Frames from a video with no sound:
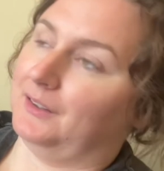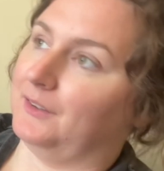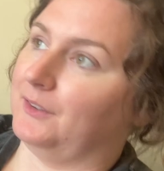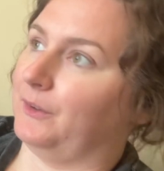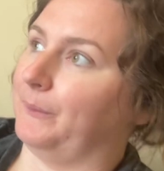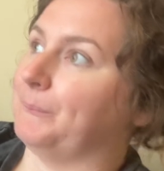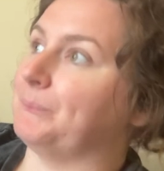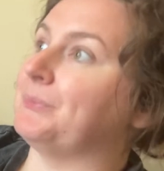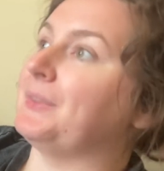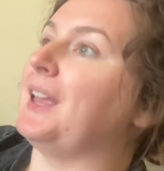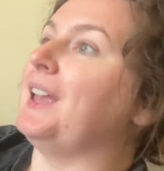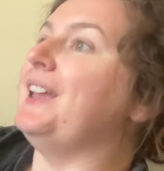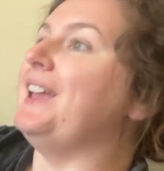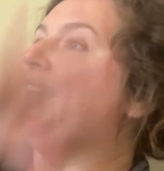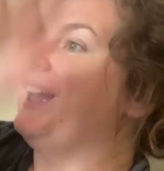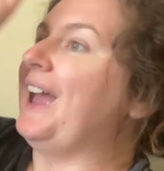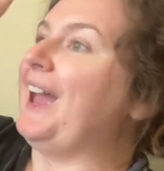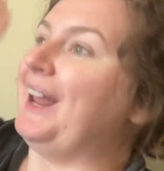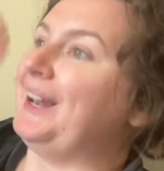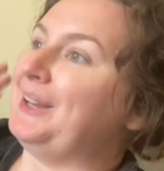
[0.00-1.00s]
So
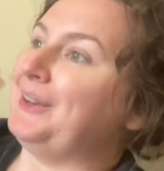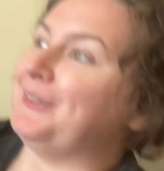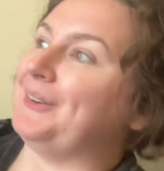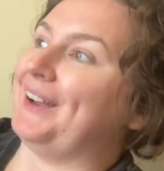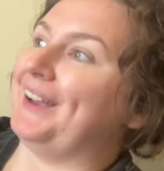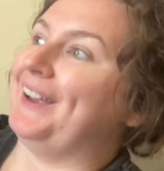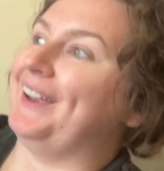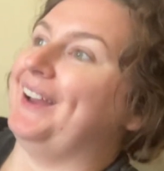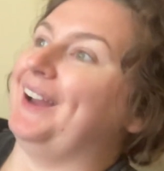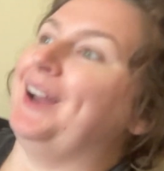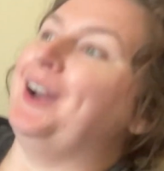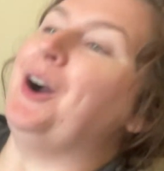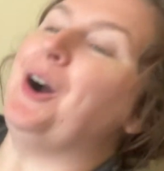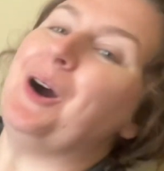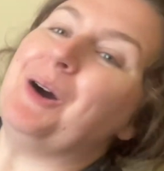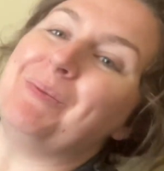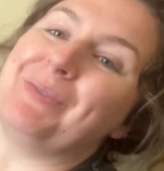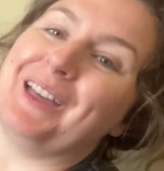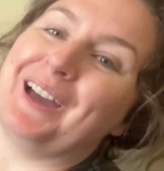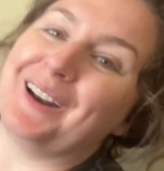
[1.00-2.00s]
anyway, I
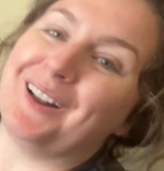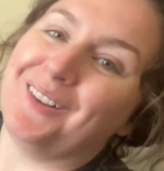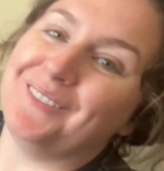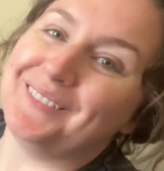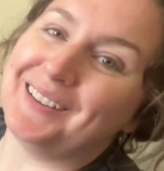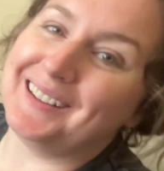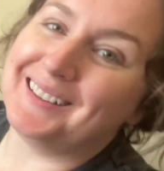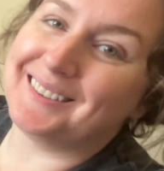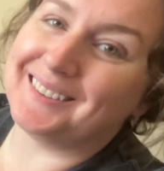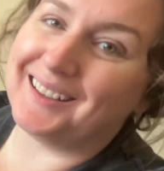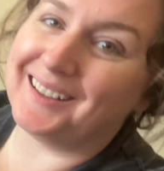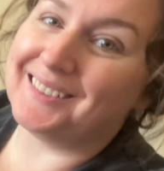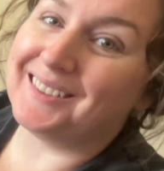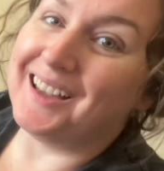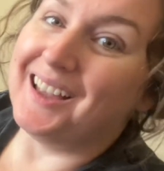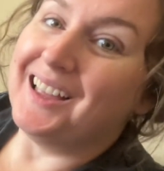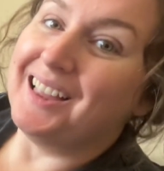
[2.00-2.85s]
hope that all made sense.